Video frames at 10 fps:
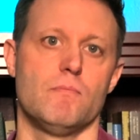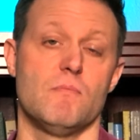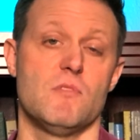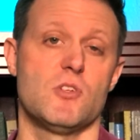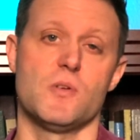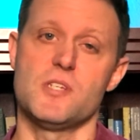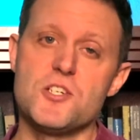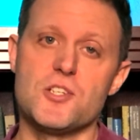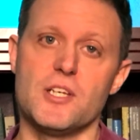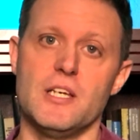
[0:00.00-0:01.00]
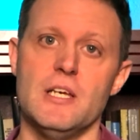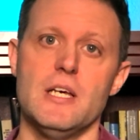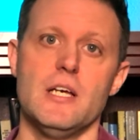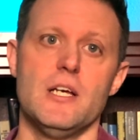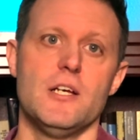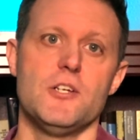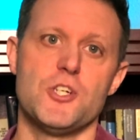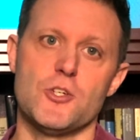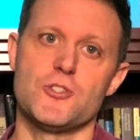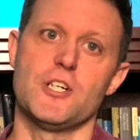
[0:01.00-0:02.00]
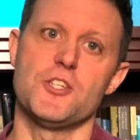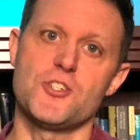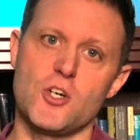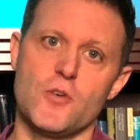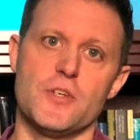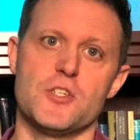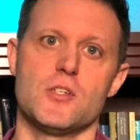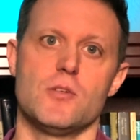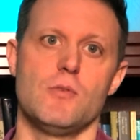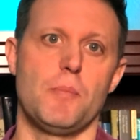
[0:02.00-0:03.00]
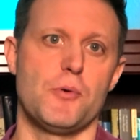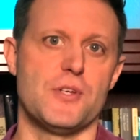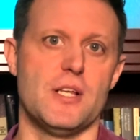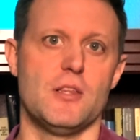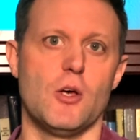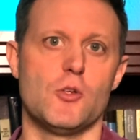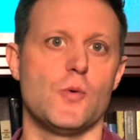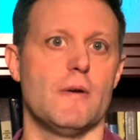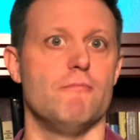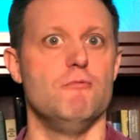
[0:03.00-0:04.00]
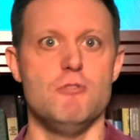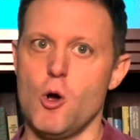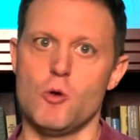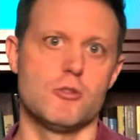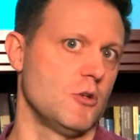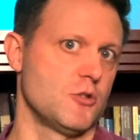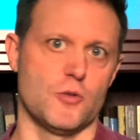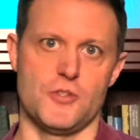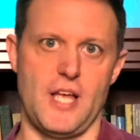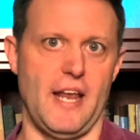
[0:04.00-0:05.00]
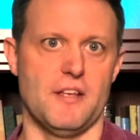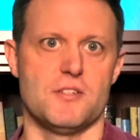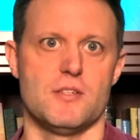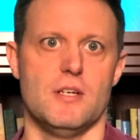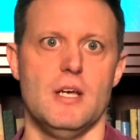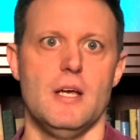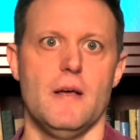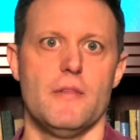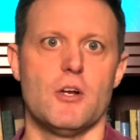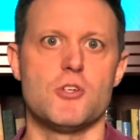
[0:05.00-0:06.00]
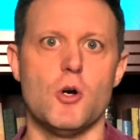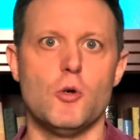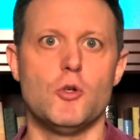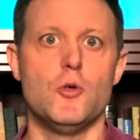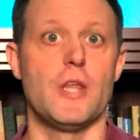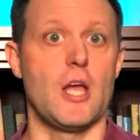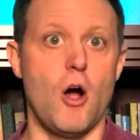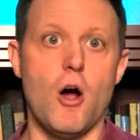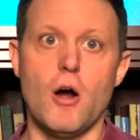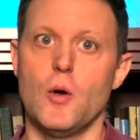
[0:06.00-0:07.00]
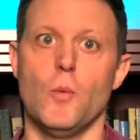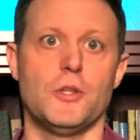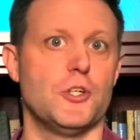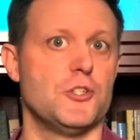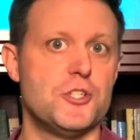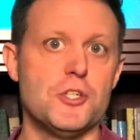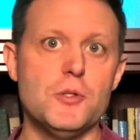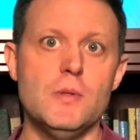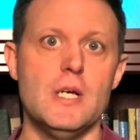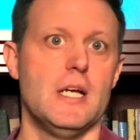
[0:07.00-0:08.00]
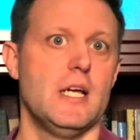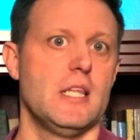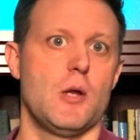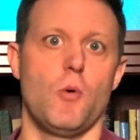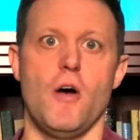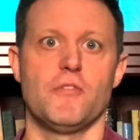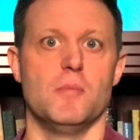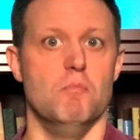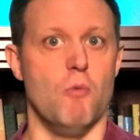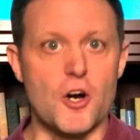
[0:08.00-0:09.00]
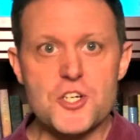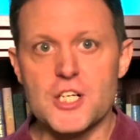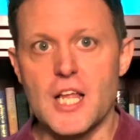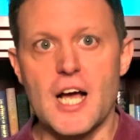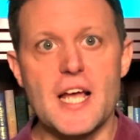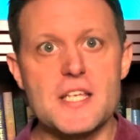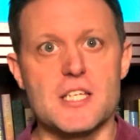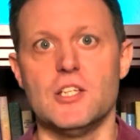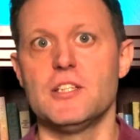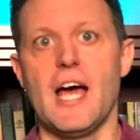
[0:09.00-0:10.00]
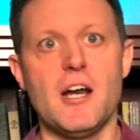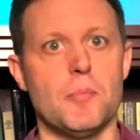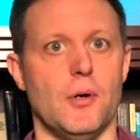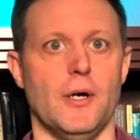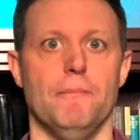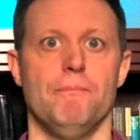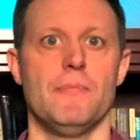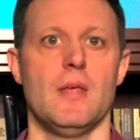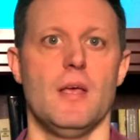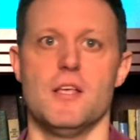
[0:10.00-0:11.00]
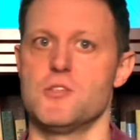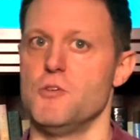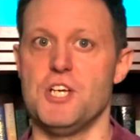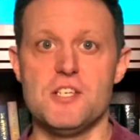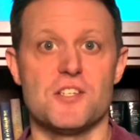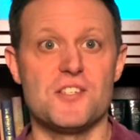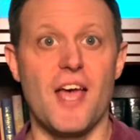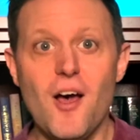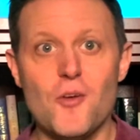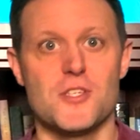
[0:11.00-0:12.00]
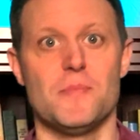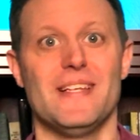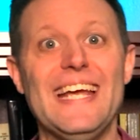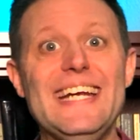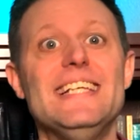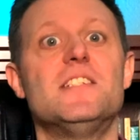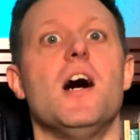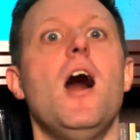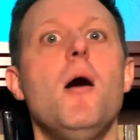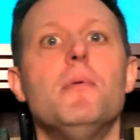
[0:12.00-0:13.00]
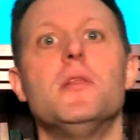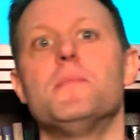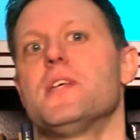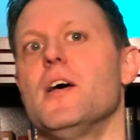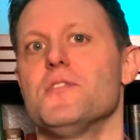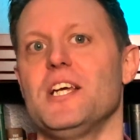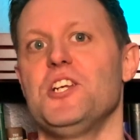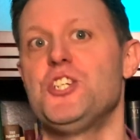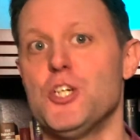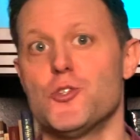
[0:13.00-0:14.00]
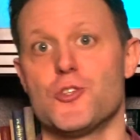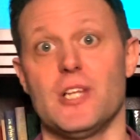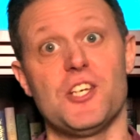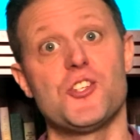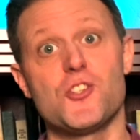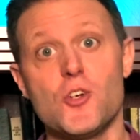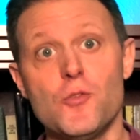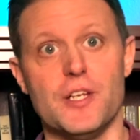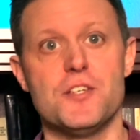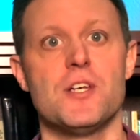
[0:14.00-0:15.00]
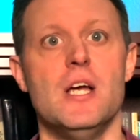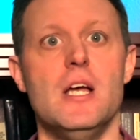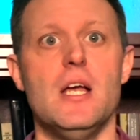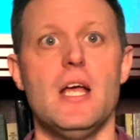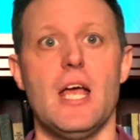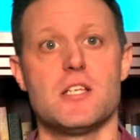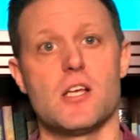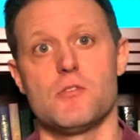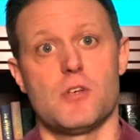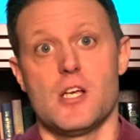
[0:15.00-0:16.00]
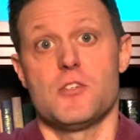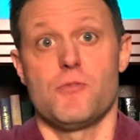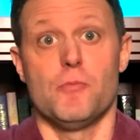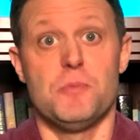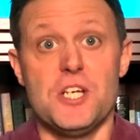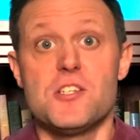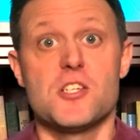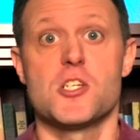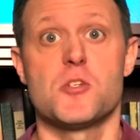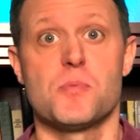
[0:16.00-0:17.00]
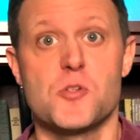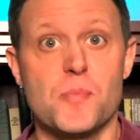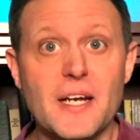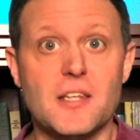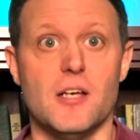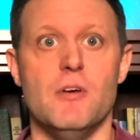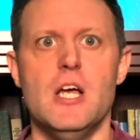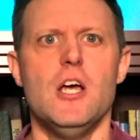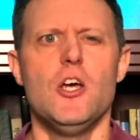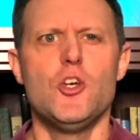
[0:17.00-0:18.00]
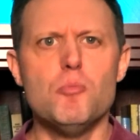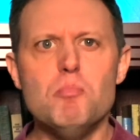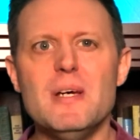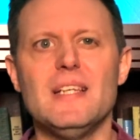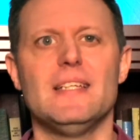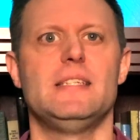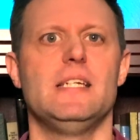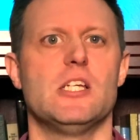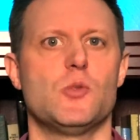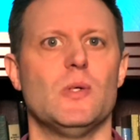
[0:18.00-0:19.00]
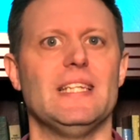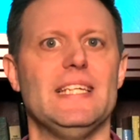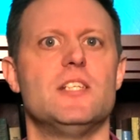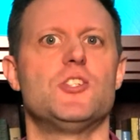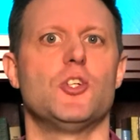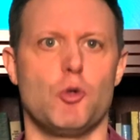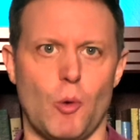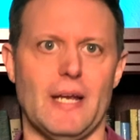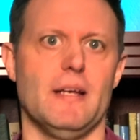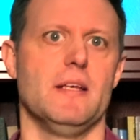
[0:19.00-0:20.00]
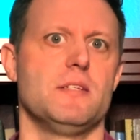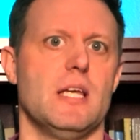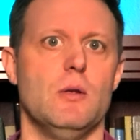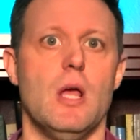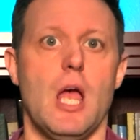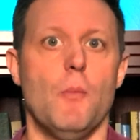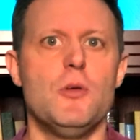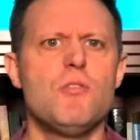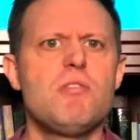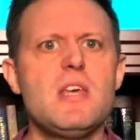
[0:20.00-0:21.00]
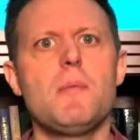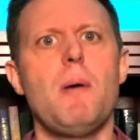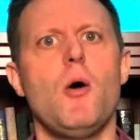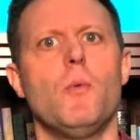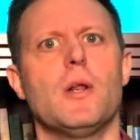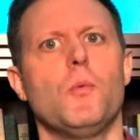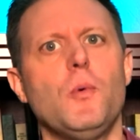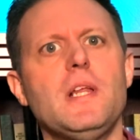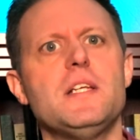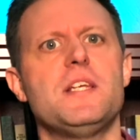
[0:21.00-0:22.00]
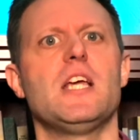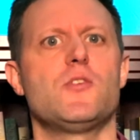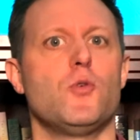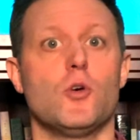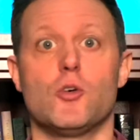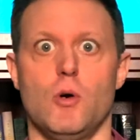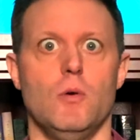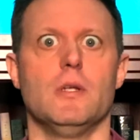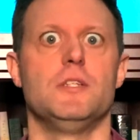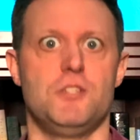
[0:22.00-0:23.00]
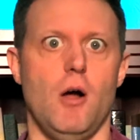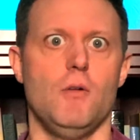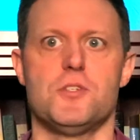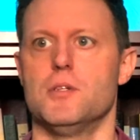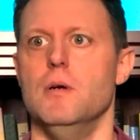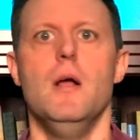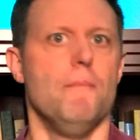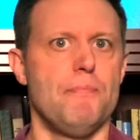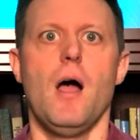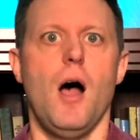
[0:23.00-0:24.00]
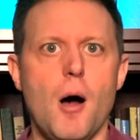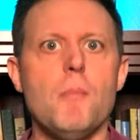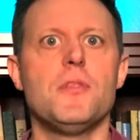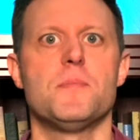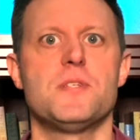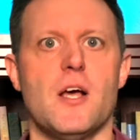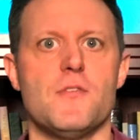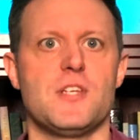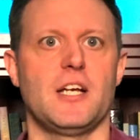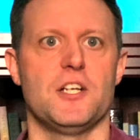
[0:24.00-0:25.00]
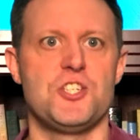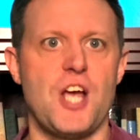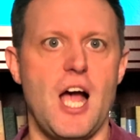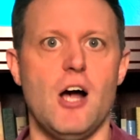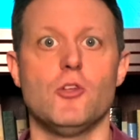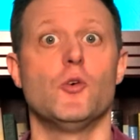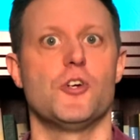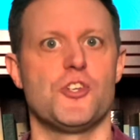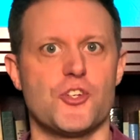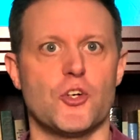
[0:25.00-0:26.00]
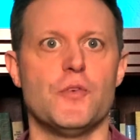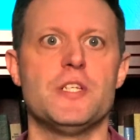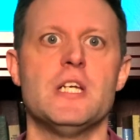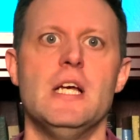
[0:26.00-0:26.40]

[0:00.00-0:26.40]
And so essentially, children and servants represent those who have no social status. They are told who they are and what they're to do. They were often marginalized and looked down upon. And so Jesus tells them that they need to humble themselves like children, like servants. And it's because from Jesus' perspective, humility is what leads to greatness. And when you think about what it really takes for a grown adult to humble themselves like a child or a servant,